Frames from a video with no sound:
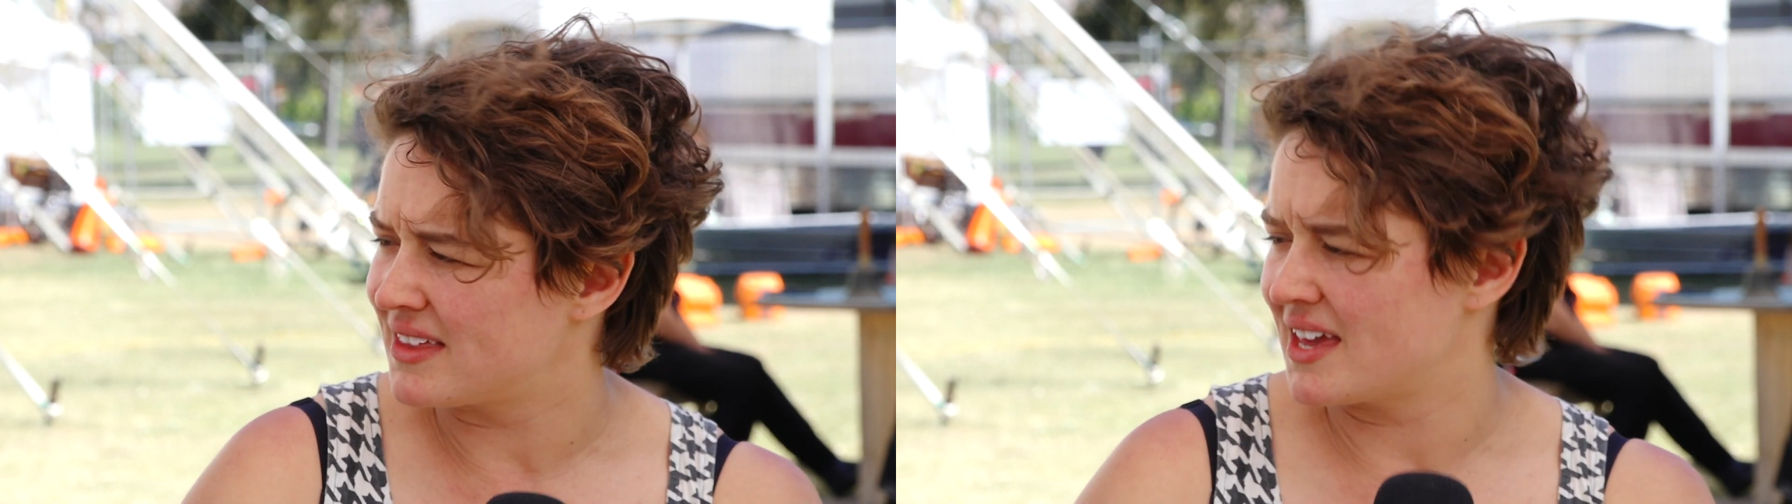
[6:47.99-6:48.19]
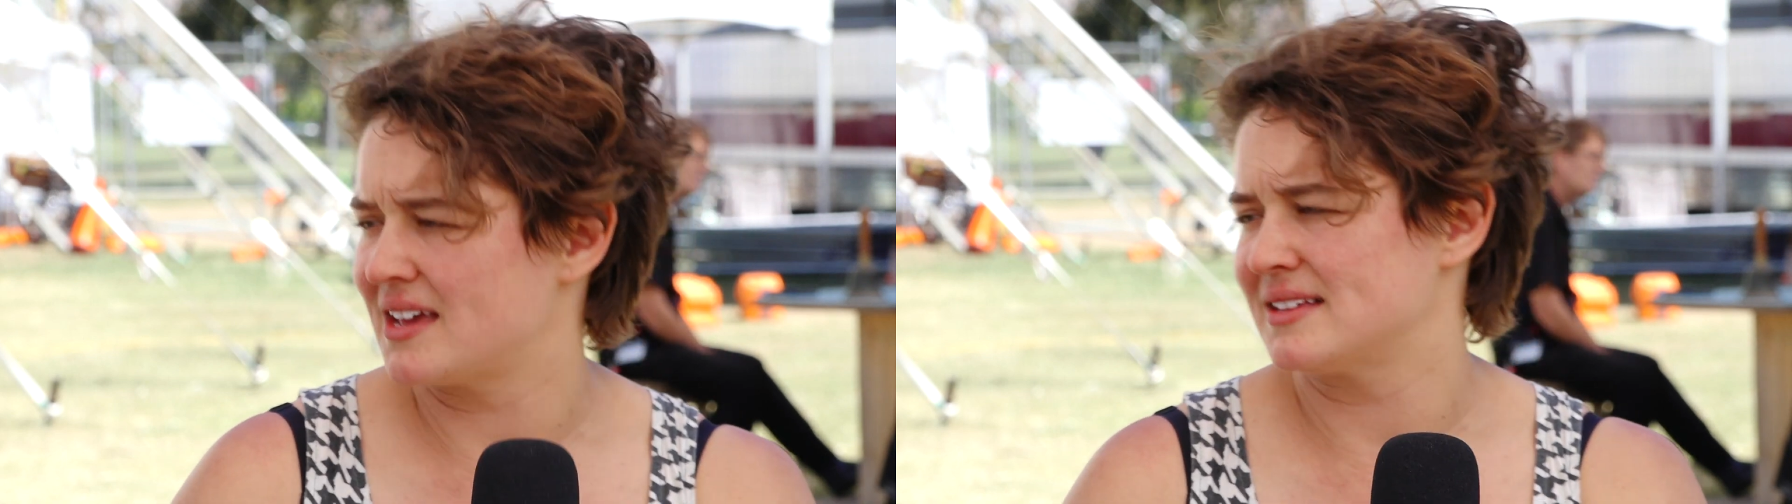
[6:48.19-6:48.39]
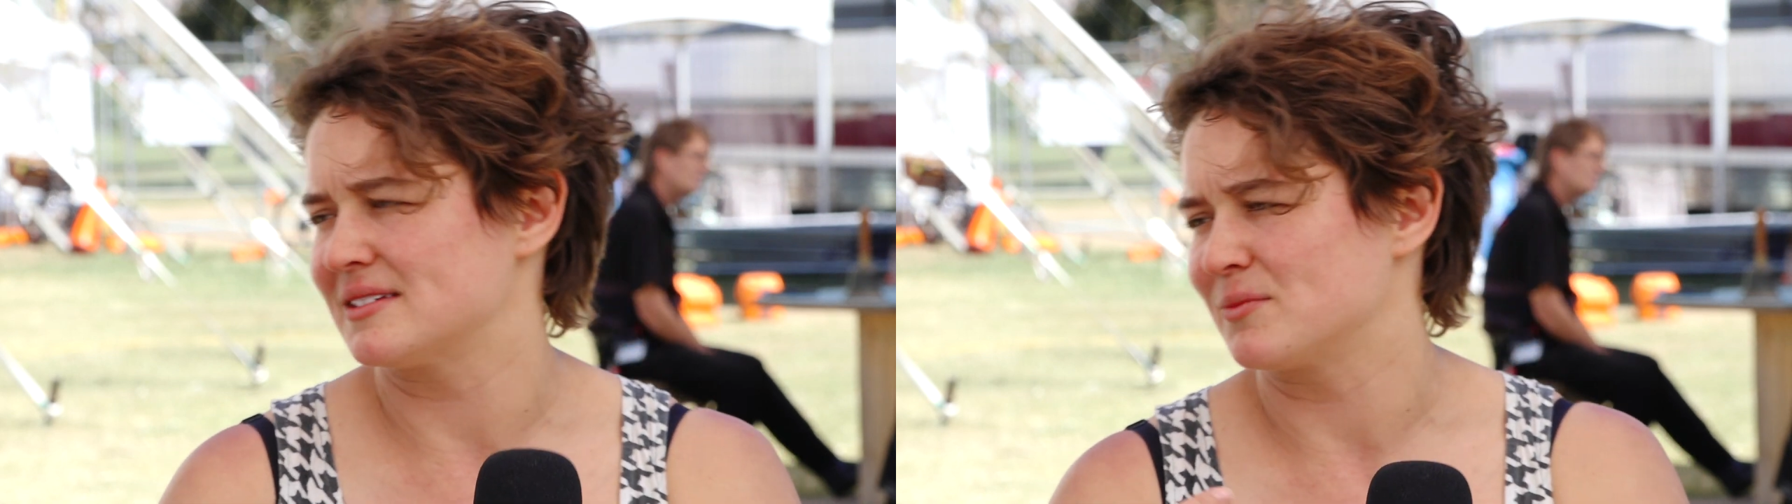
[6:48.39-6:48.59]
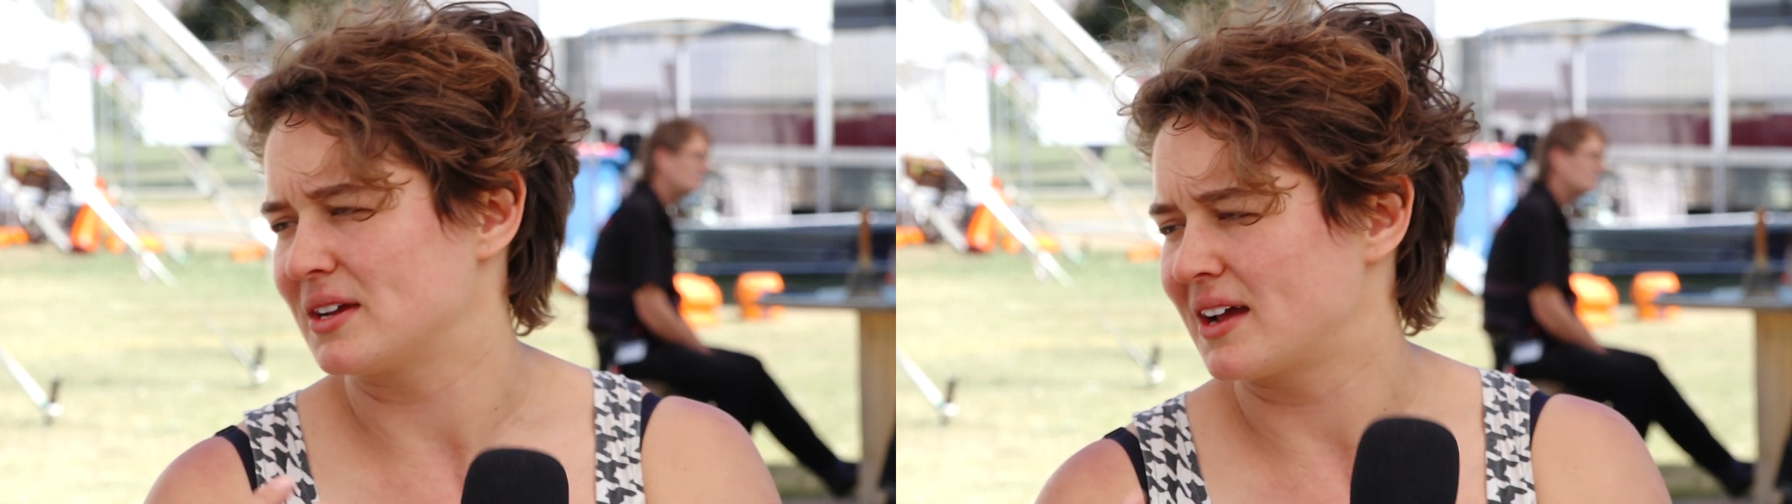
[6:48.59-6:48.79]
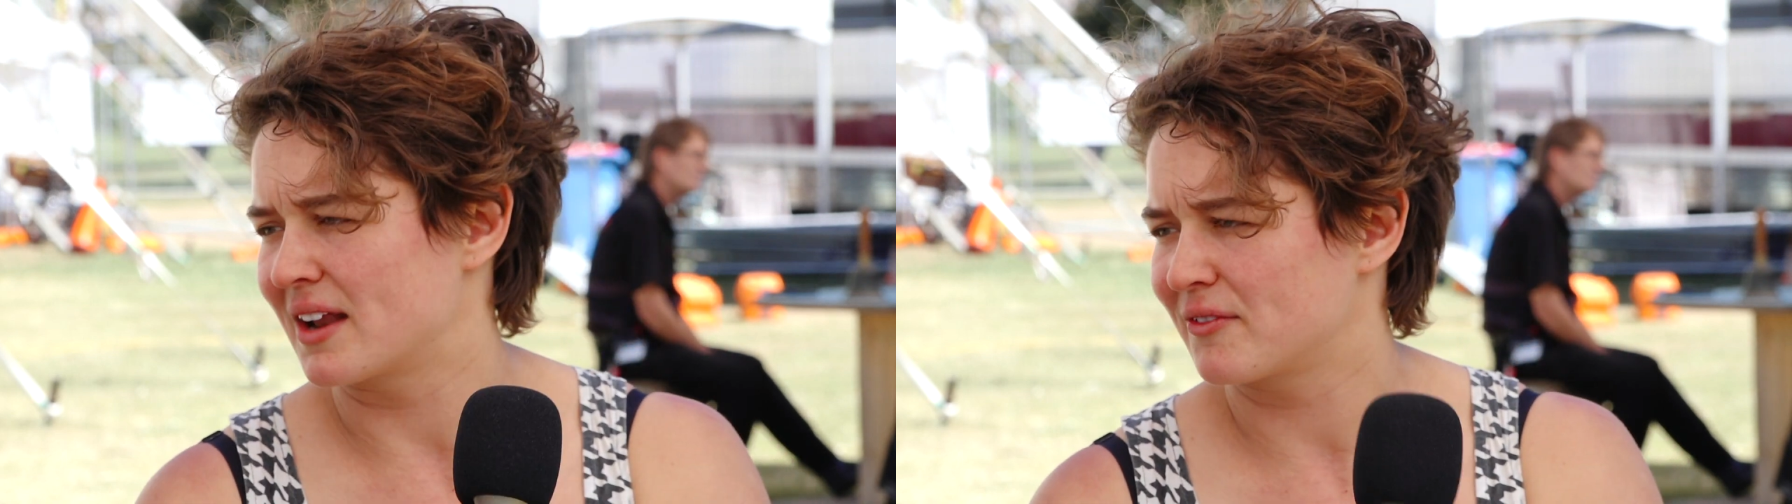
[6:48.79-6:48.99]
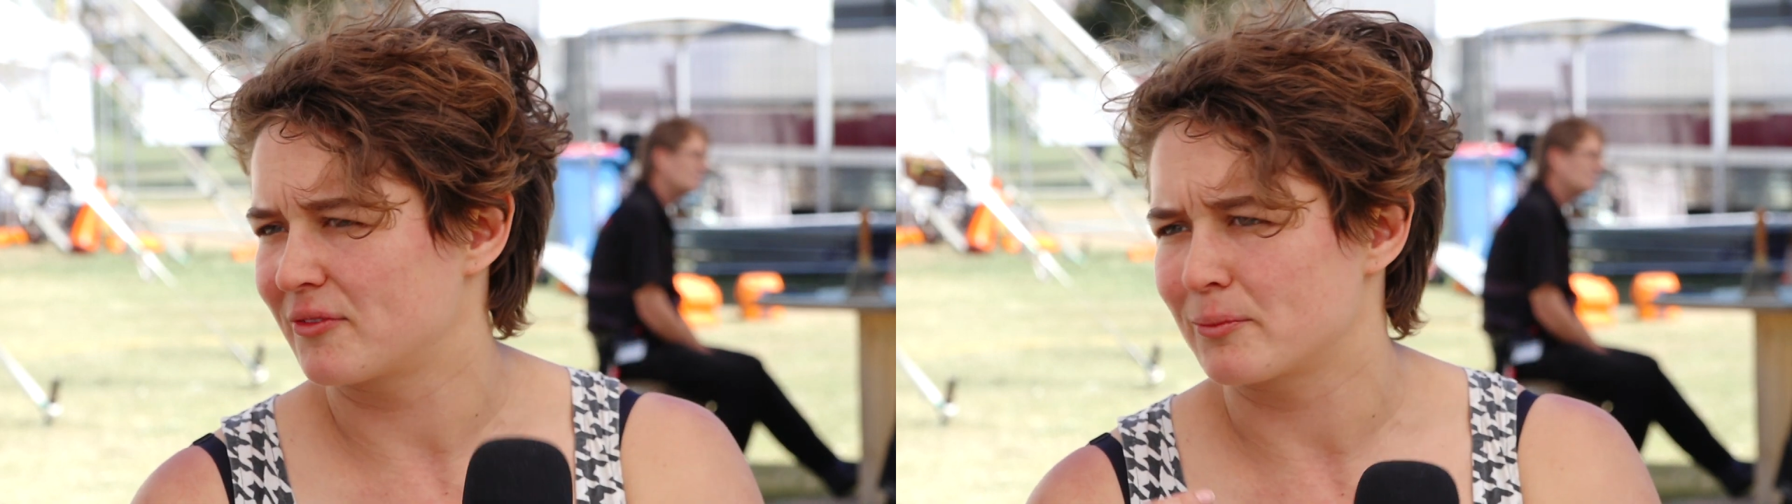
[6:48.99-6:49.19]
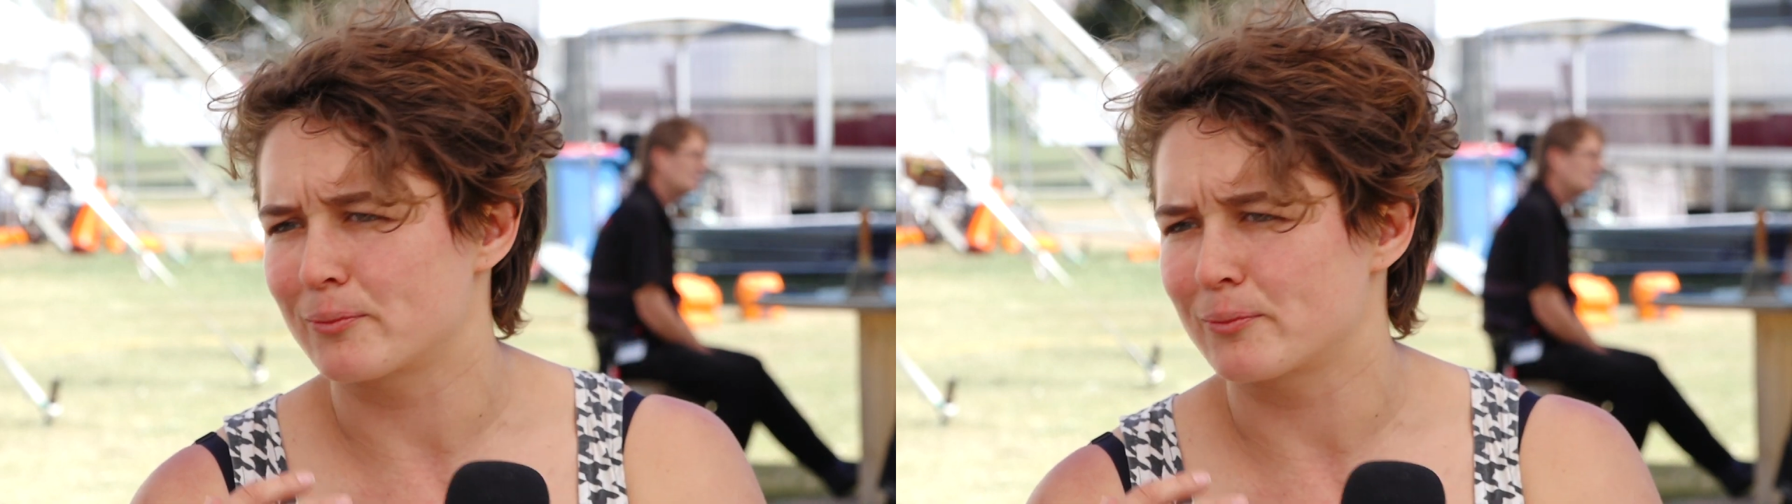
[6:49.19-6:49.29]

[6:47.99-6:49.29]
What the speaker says: things, and we kind of